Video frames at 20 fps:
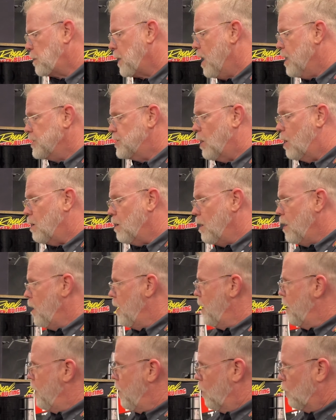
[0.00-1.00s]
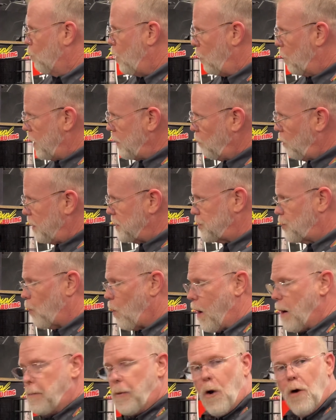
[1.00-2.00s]
So we went with a
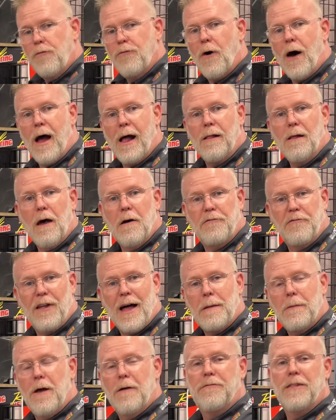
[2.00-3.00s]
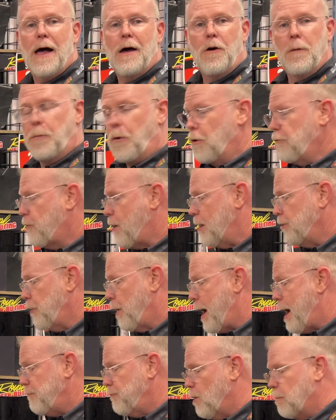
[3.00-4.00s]
square profile, a flatter profile to
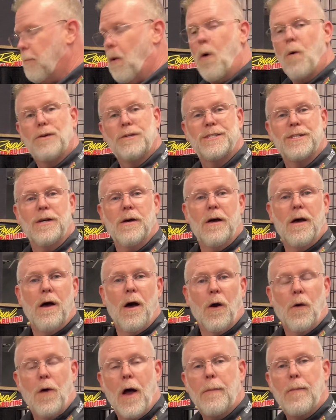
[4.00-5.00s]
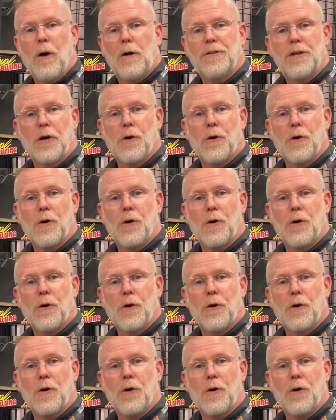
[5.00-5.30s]
have the most rubber on the